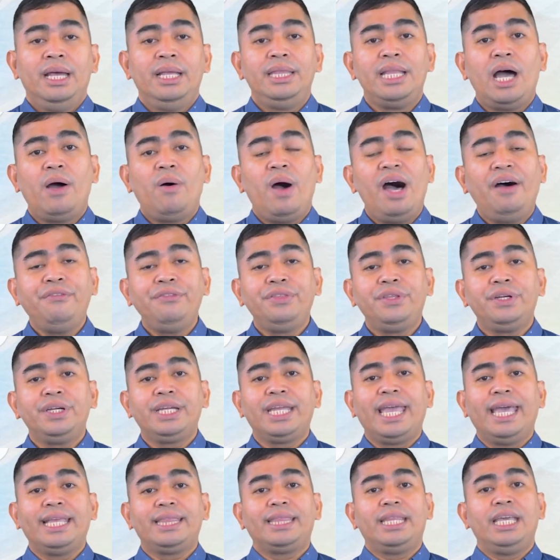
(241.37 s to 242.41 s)
Now, after
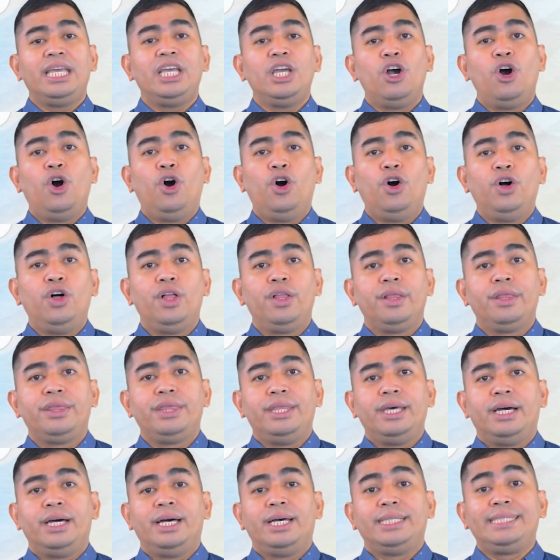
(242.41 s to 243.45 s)
getting all
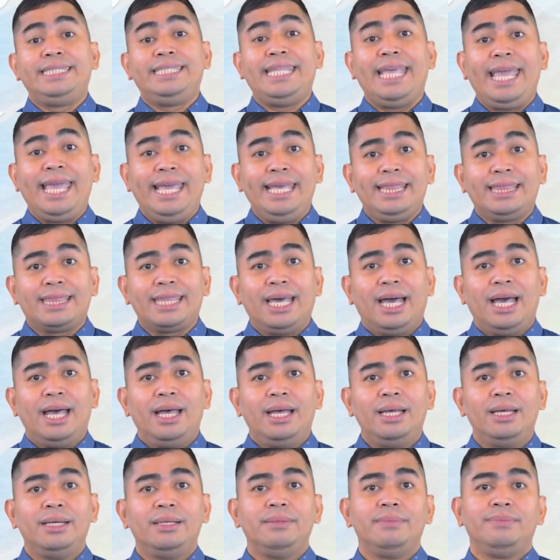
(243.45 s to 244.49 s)
the
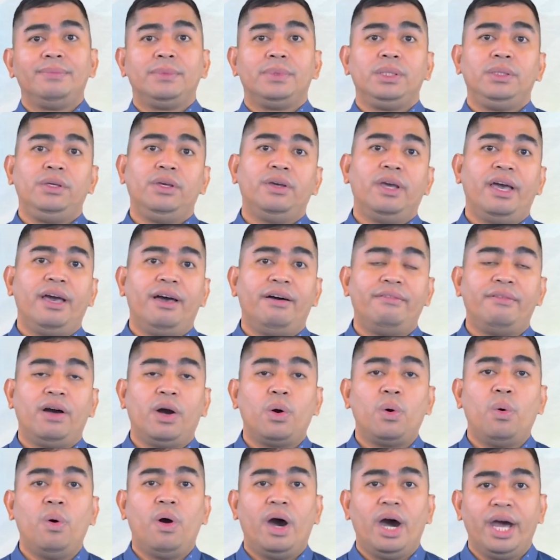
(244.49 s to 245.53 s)
data you have
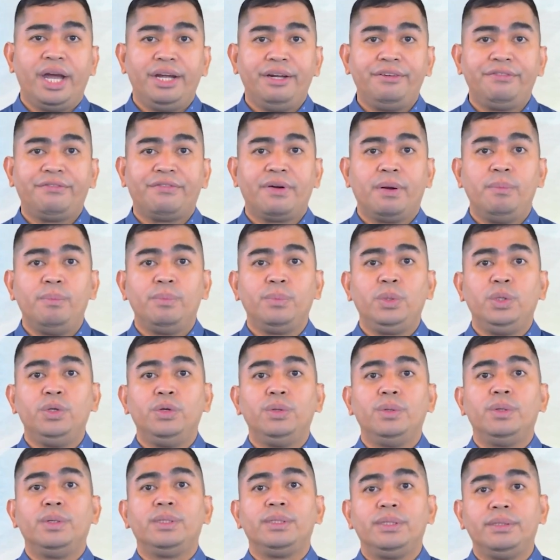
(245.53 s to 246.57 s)
acquired from
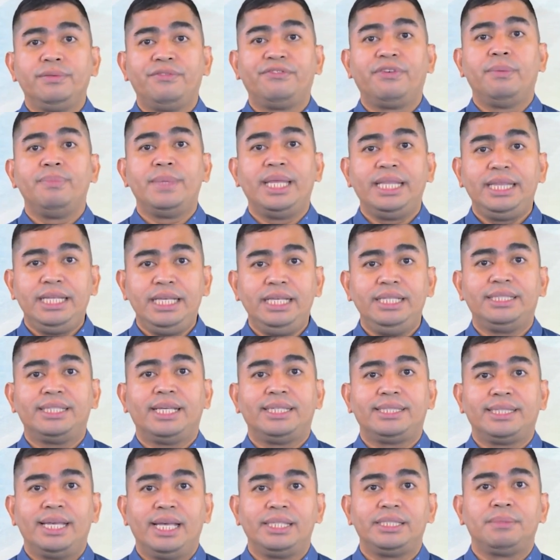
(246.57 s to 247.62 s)
the needs
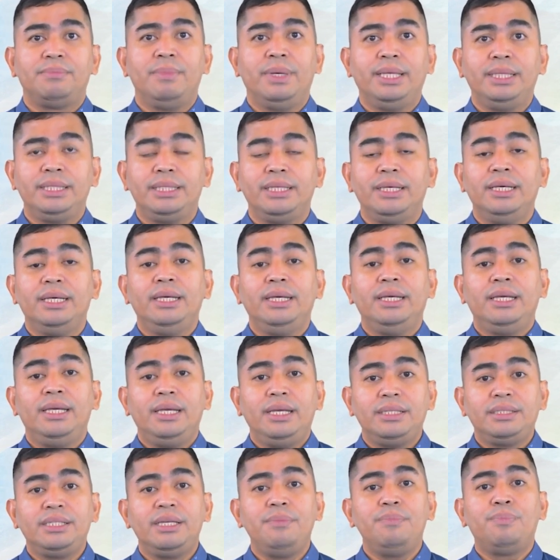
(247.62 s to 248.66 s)
assessment,
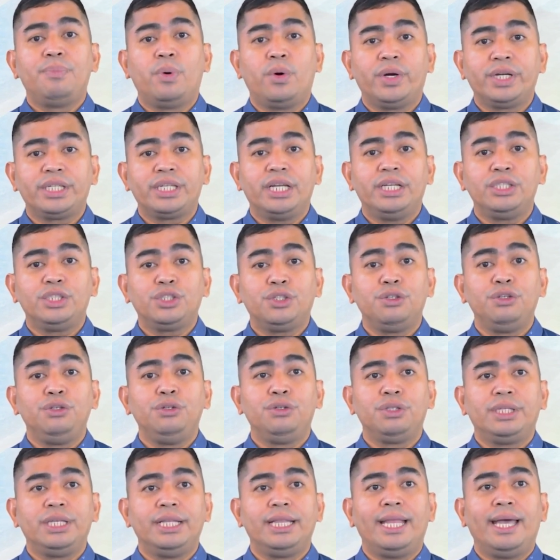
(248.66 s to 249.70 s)
it's important to
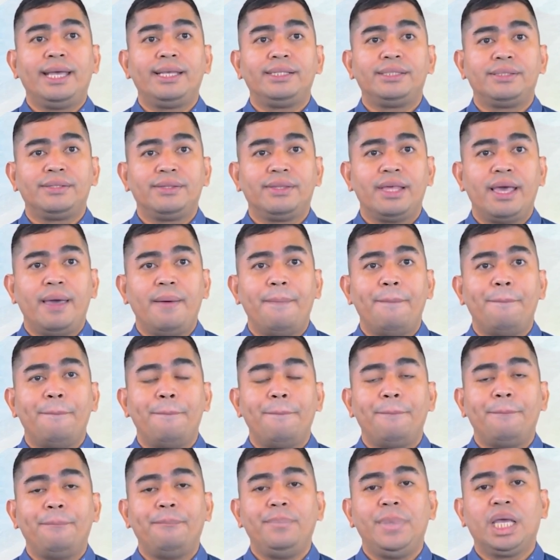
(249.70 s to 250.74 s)
utilize them
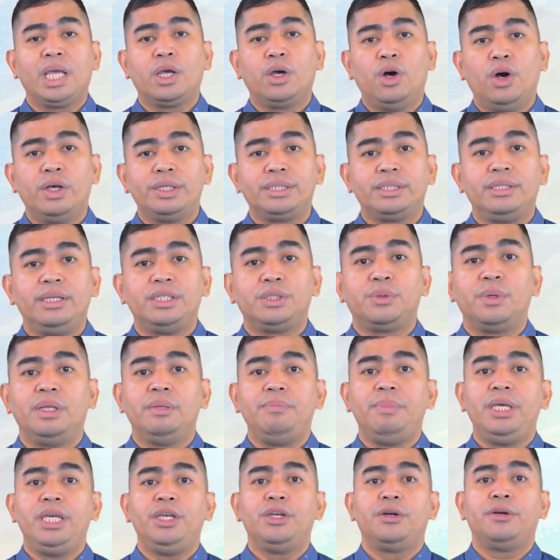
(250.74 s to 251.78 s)
because this will
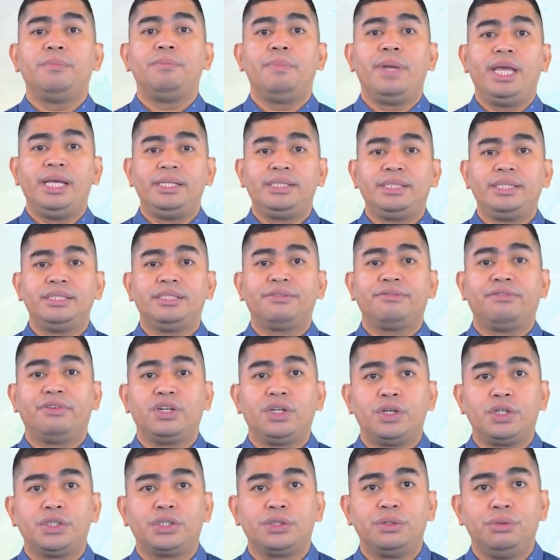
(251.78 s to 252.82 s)
be your basis for
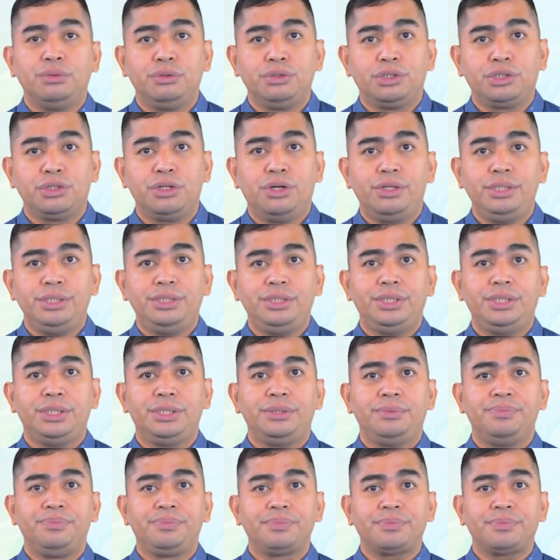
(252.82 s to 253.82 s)
your solutions.